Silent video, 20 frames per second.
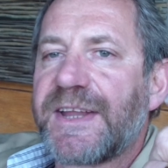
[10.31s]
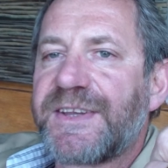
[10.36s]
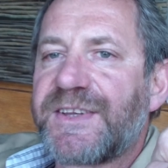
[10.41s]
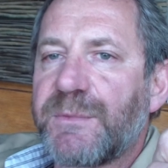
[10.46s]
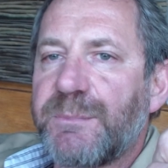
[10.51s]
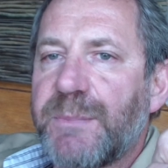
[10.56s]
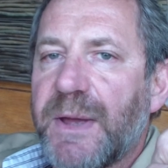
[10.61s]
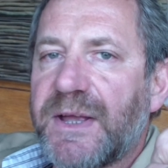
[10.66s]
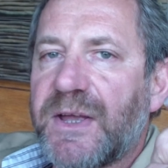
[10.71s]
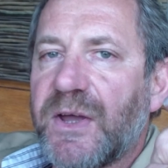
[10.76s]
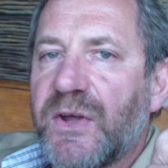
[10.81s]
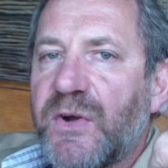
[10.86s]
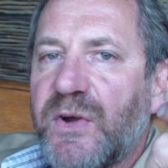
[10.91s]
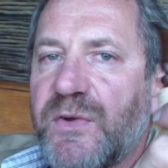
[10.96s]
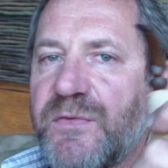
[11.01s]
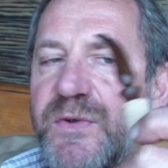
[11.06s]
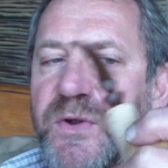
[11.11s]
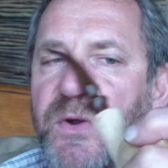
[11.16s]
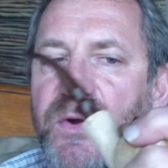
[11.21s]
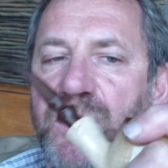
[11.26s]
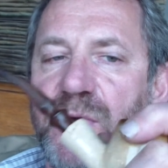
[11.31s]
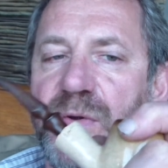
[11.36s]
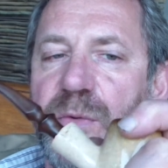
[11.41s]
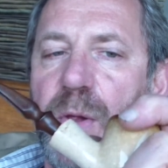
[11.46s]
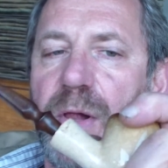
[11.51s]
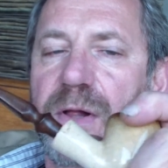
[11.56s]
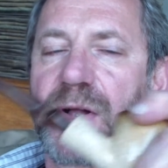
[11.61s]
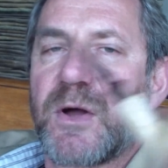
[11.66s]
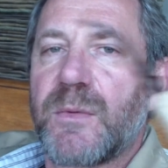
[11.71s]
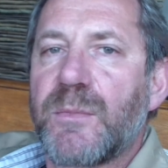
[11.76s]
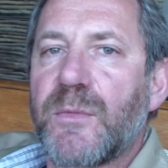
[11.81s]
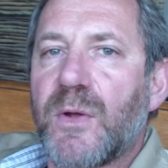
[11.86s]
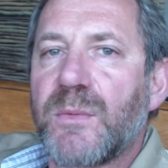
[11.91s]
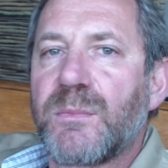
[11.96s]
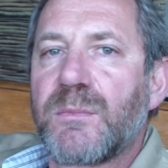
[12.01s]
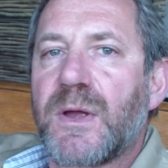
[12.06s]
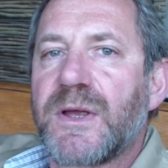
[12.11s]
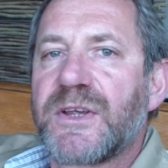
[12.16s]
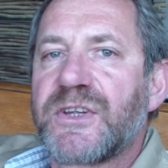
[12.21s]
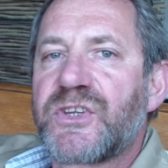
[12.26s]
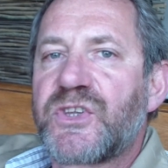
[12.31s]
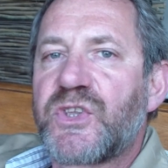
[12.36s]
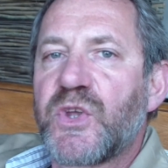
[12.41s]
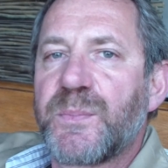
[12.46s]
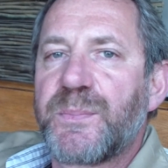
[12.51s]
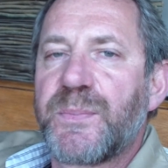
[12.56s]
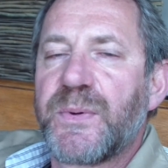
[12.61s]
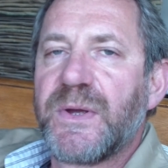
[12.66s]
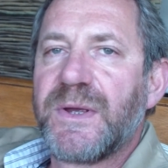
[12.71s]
tobacco review. Welcome on my stoop.